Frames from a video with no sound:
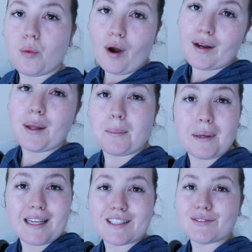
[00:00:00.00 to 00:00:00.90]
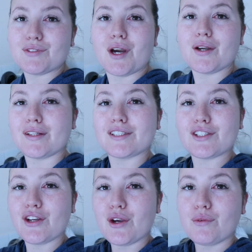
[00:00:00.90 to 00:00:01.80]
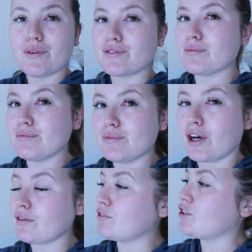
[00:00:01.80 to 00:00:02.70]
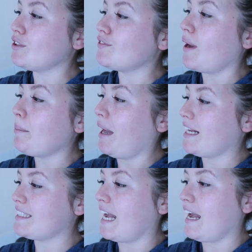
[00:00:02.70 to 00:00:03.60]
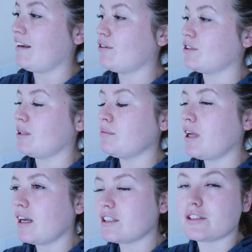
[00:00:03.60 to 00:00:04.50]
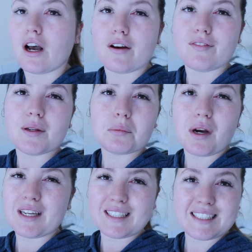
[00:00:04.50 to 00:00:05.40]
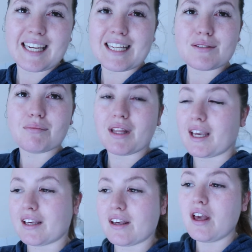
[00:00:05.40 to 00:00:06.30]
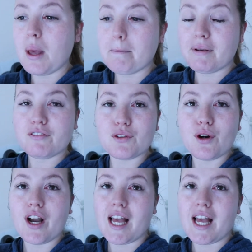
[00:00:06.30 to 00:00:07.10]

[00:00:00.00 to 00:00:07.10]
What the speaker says: one piece of toast with some like reduced fat pate, because I'm not starving, but I need to eat something before I